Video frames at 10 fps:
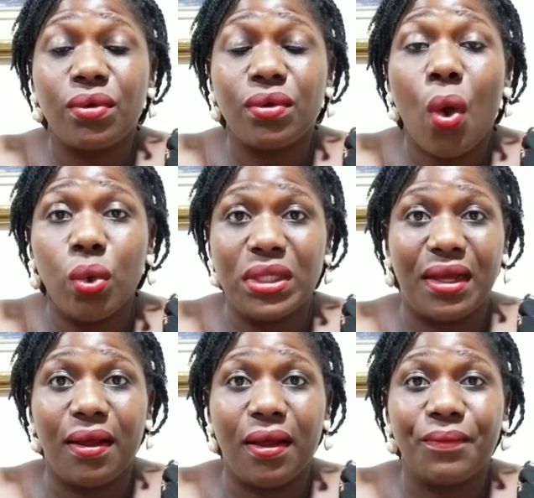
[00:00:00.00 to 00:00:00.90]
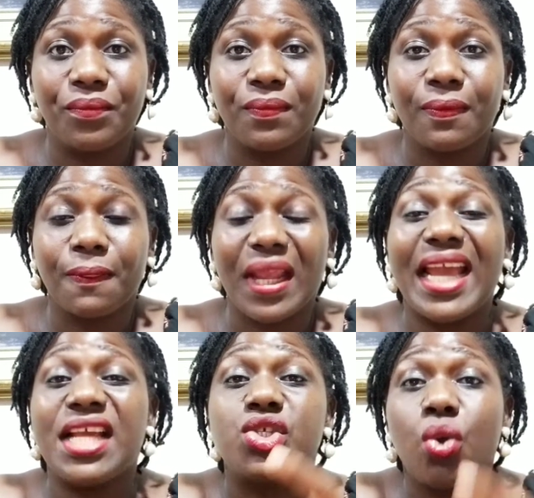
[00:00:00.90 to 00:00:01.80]
holder,
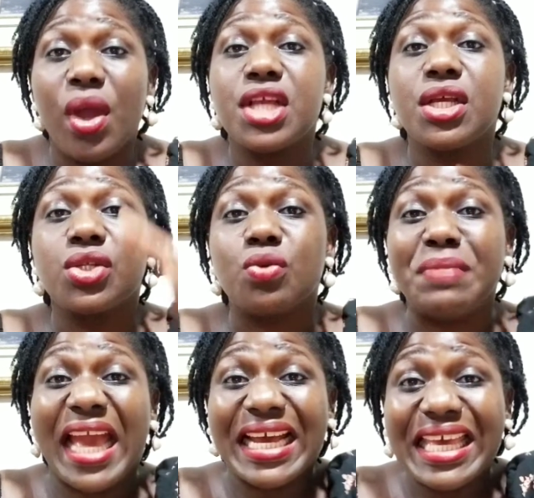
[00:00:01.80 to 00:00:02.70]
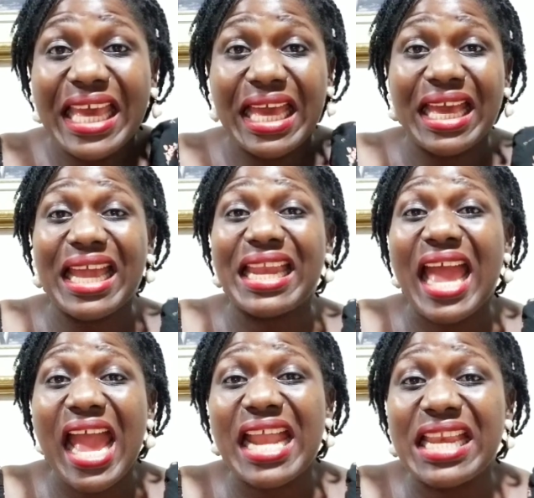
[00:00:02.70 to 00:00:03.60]
he's going to be a king in
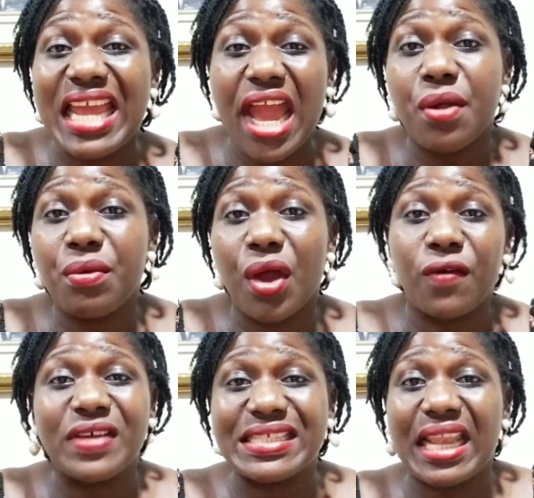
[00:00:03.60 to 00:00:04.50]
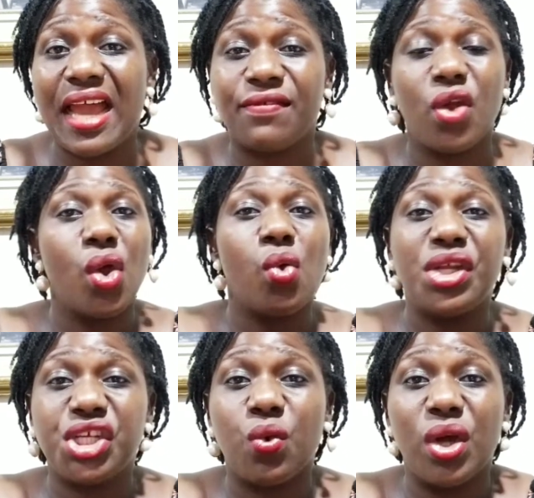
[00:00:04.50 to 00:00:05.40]
any area of his life
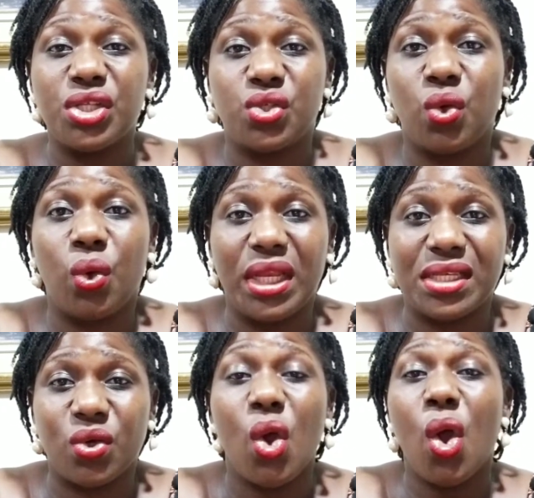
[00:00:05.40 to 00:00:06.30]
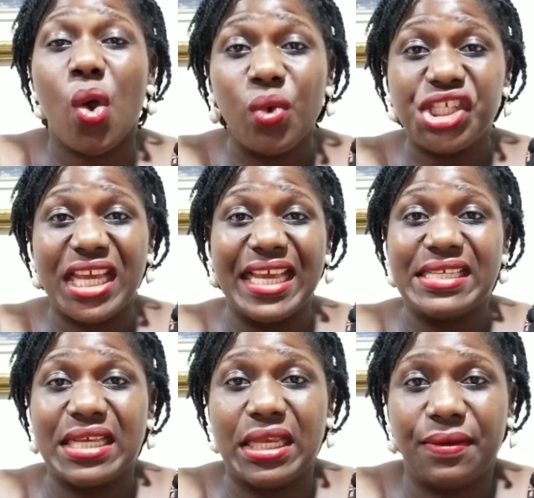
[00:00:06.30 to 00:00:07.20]
which he wants to go into or which he
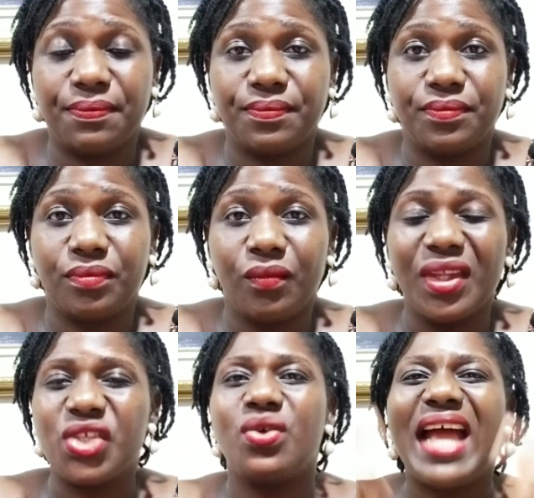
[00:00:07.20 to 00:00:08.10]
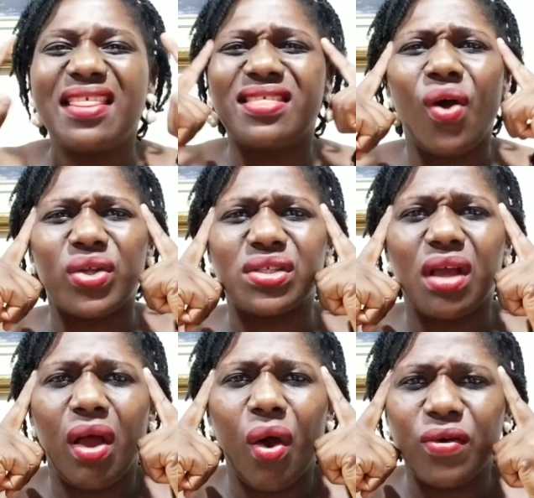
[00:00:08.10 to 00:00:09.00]
is in. So that thought
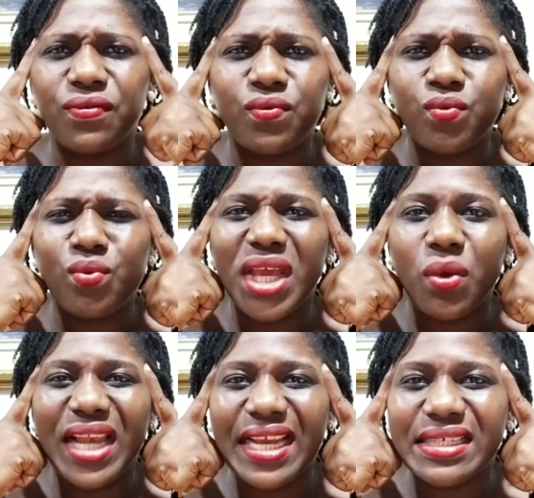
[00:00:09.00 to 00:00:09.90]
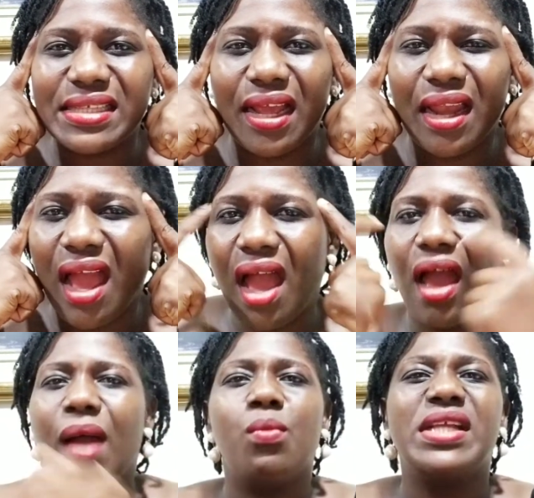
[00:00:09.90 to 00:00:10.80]
of we ladies saying,
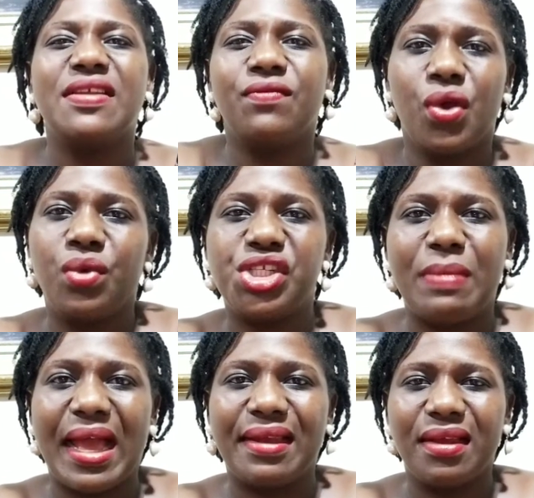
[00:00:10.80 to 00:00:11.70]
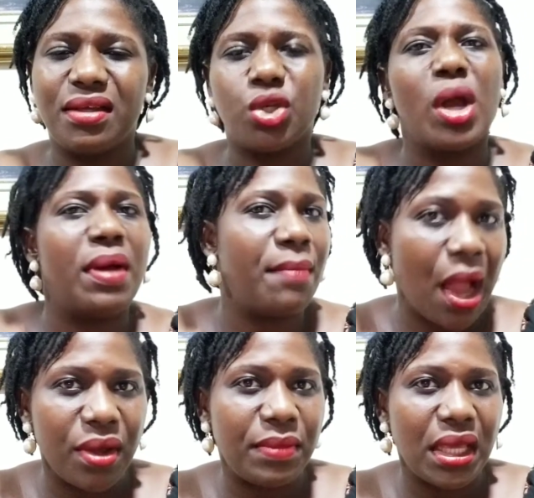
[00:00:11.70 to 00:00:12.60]
I'm waiting for a rich man to come and
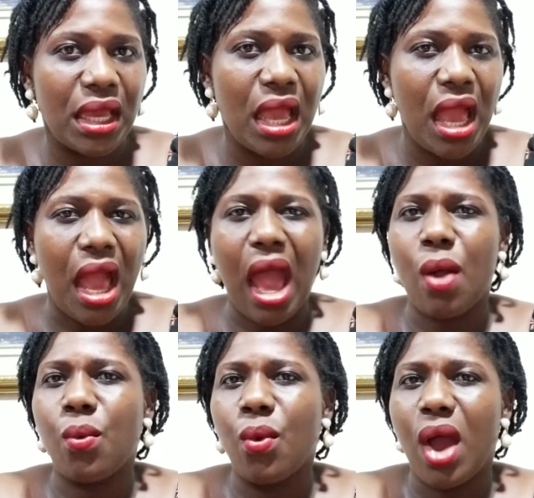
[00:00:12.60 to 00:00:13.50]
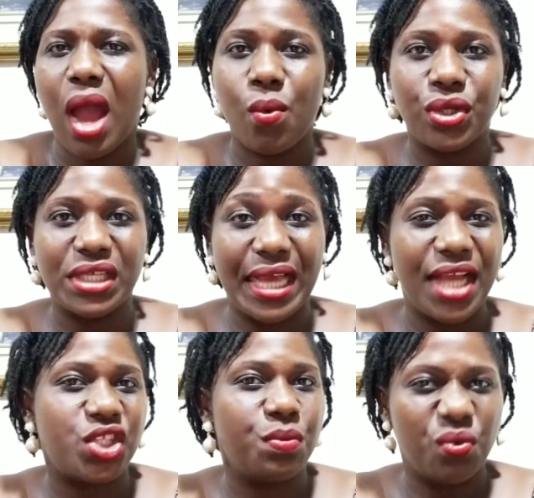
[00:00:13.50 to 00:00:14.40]
marry me, I want a guy
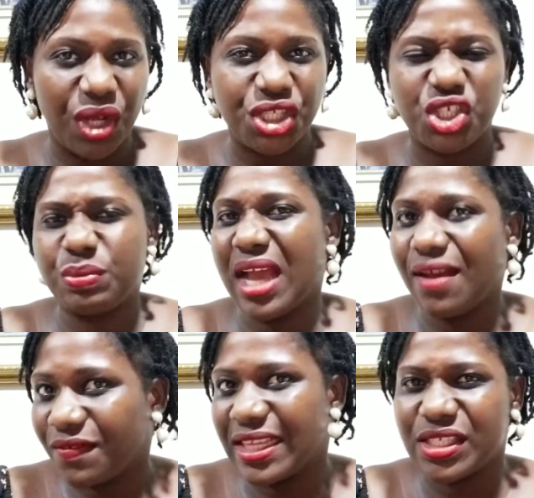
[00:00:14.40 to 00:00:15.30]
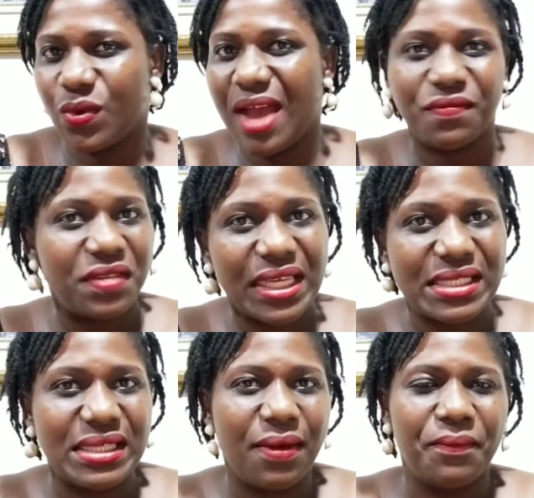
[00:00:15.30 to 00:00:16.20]
to be rich, to have
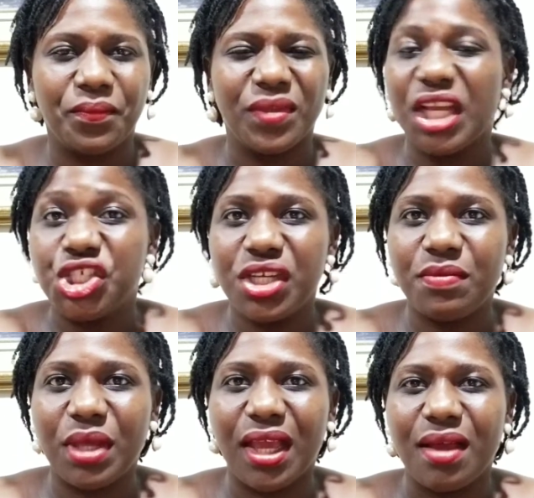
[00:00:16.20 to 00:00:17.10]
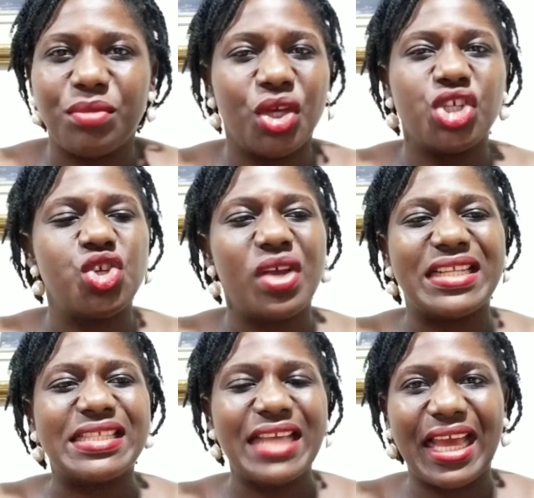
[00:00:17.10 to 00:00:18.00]
this, it shouldn't be, because you can
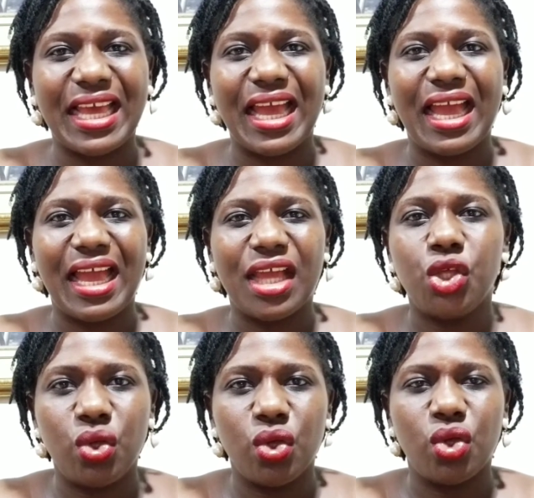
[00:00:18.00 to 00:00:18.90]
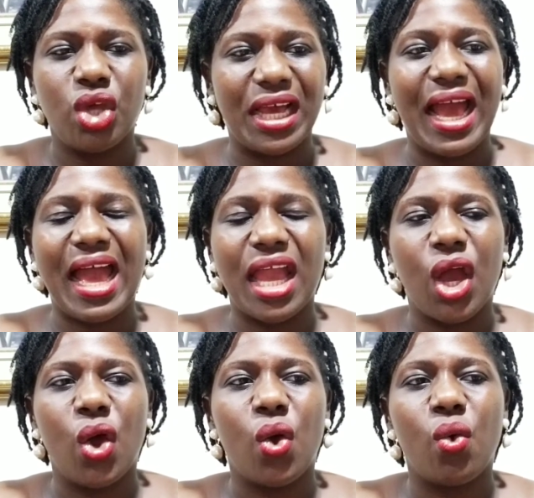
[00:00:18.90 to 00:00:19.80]
take a guy
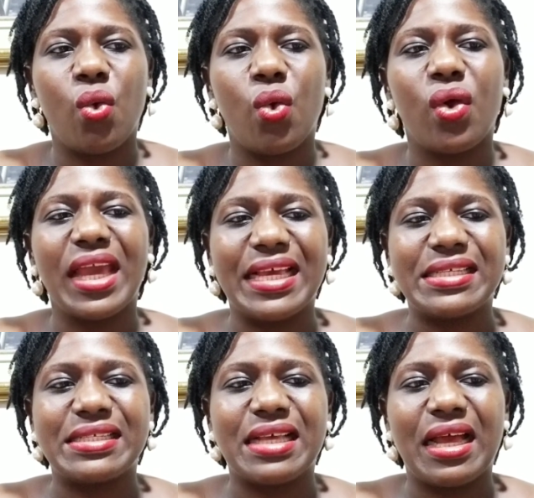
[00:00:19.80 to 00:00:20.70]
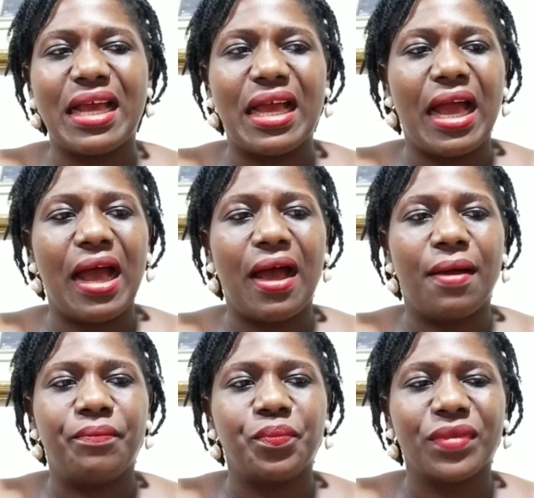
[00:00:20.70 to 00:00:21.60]
who is a
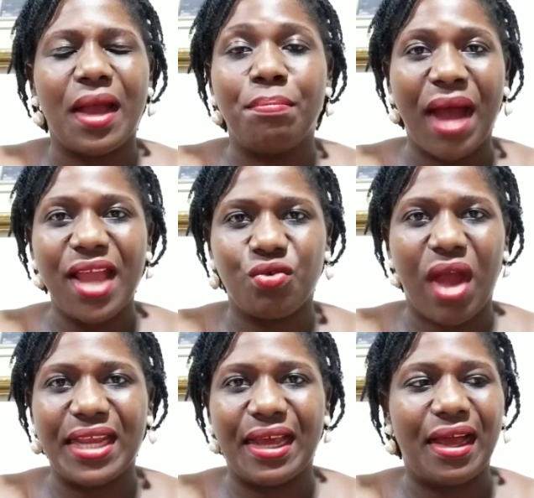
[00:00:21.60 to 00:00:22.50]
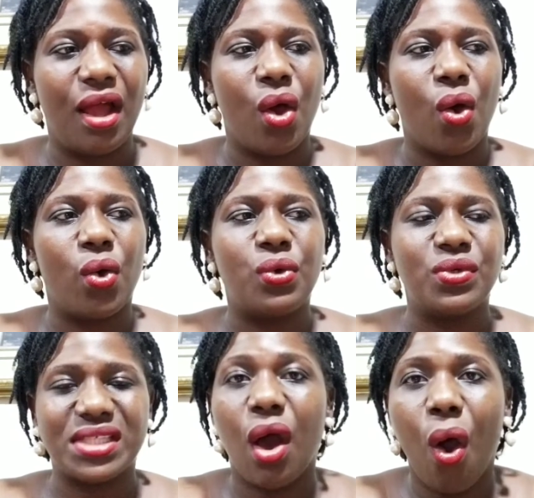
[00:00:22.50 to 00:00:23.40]
bike rider or
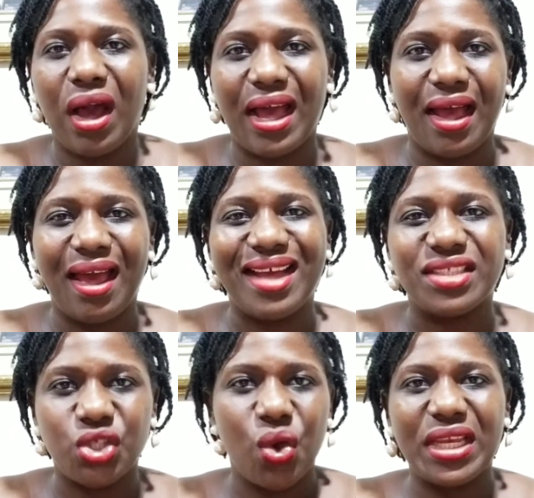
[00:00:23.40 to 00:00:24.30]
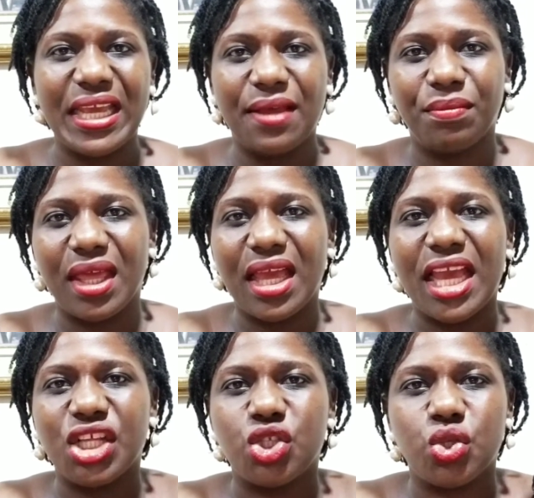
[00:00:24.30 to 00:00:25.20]
who's a hawker and turn him
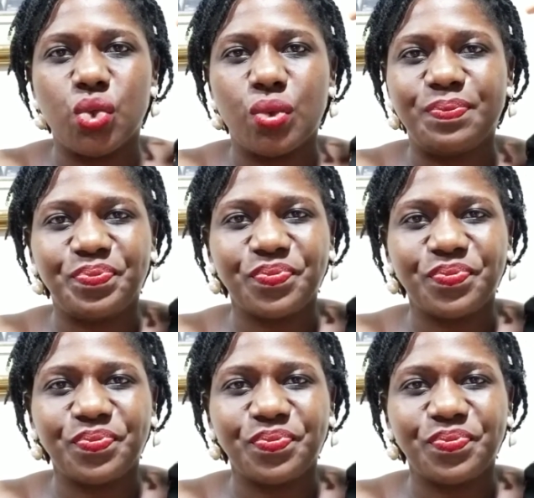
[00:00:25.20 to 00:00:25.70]
into